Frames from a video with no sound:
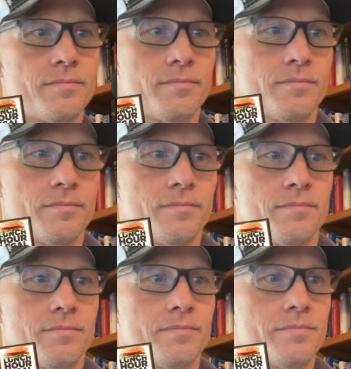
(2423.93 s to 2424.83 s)

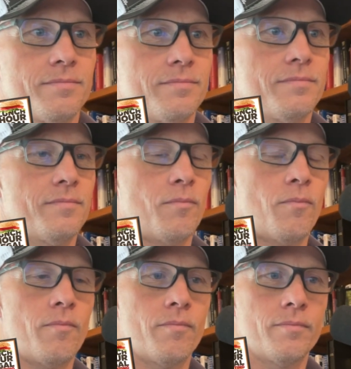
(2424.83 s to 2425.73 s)

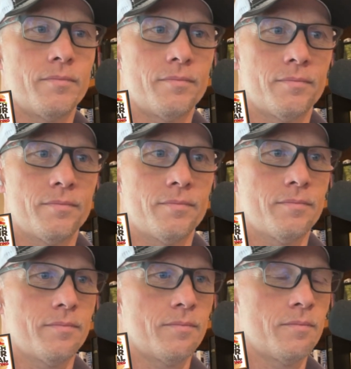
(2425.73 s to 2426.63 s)

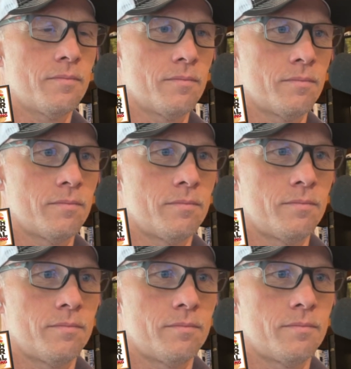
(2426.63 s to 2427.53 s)

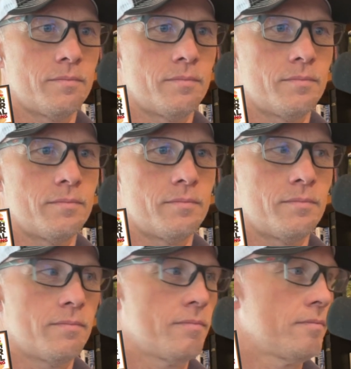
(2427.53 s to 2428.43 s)

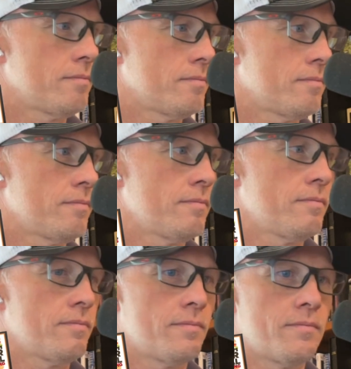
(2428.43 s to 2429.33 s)

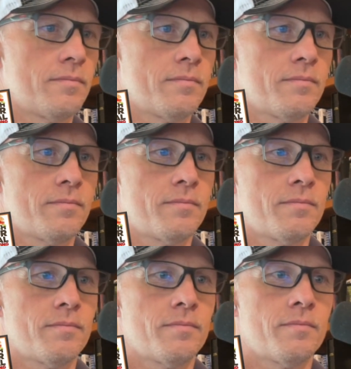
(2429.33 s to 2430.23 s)

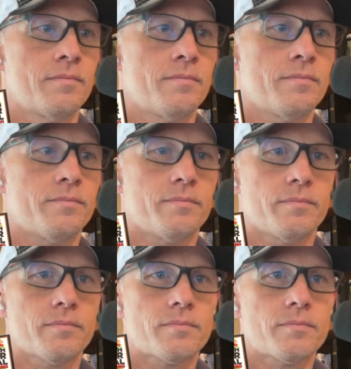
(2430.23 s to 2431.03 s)
(silent)